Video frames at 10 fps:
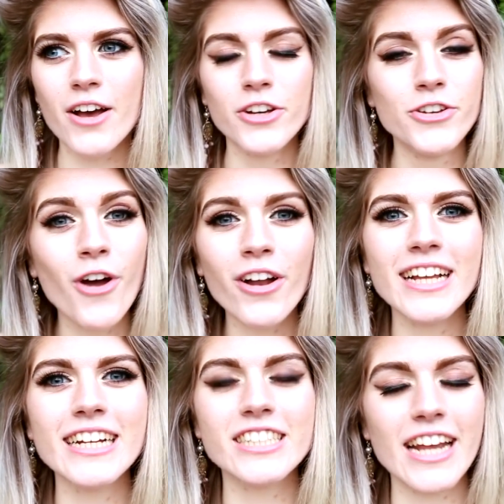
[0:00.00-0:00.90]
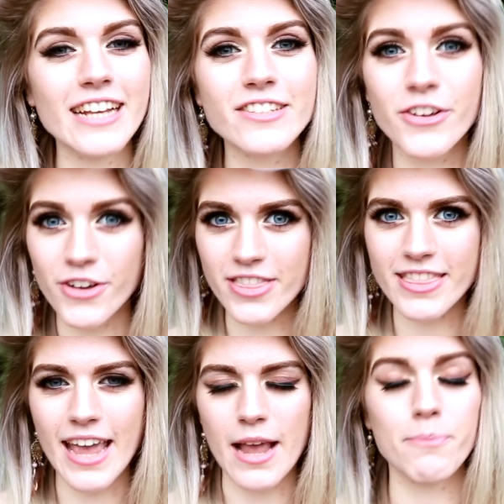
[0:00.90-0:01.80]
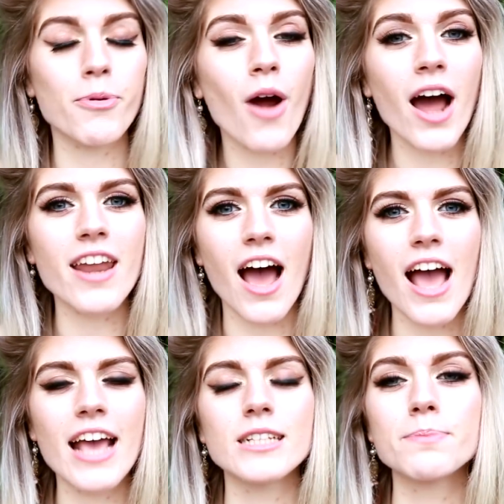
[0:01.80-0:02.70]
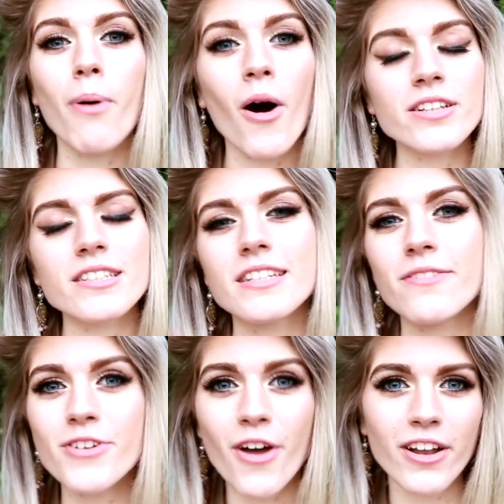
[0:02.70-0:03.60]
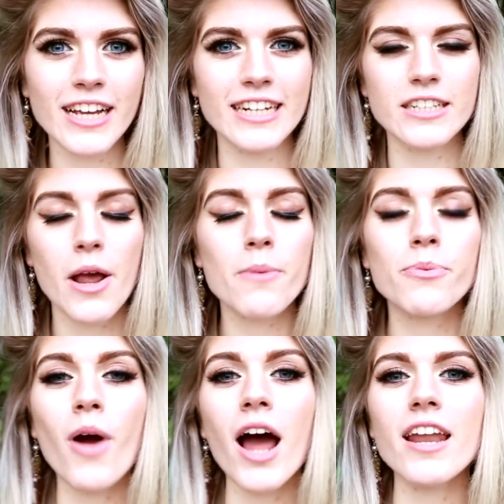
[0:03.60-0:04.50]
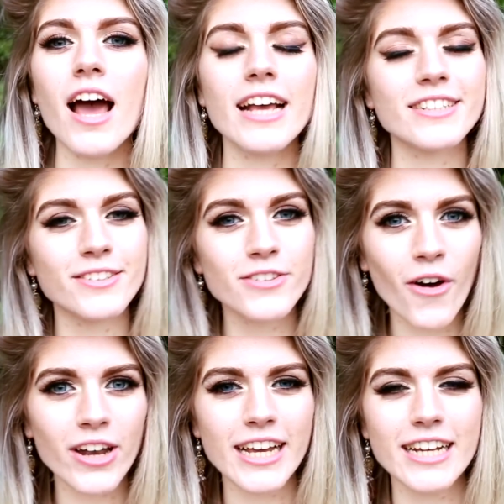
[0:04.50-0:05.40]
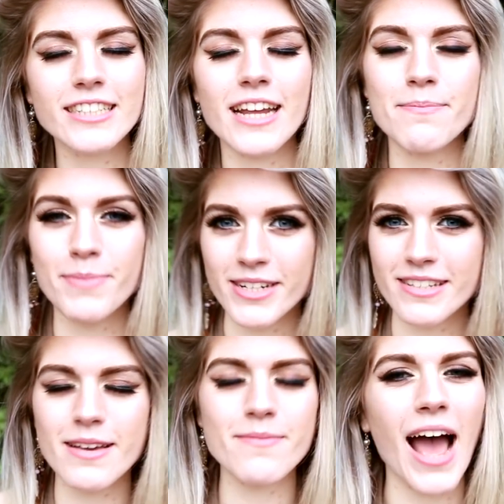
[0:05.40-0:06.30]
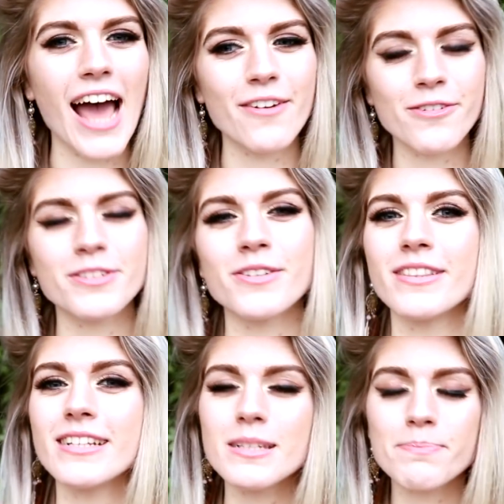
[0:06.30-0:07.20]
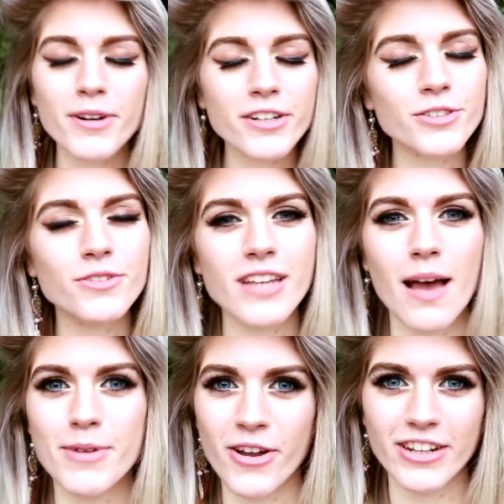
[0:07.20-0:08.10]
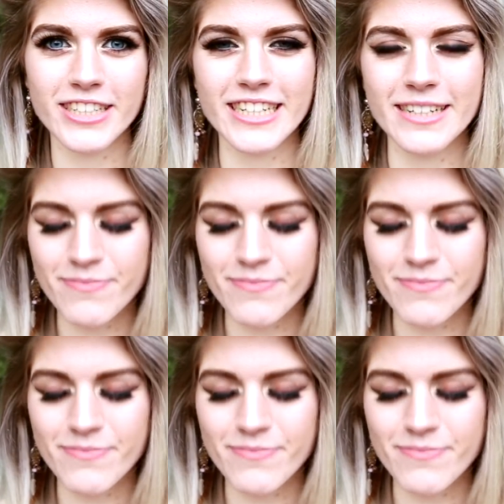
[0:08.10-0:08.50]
knowledge is a good thing. Prana is positive knowledge. Prana is knowledge in Buddhism and also in the spiritual terminology.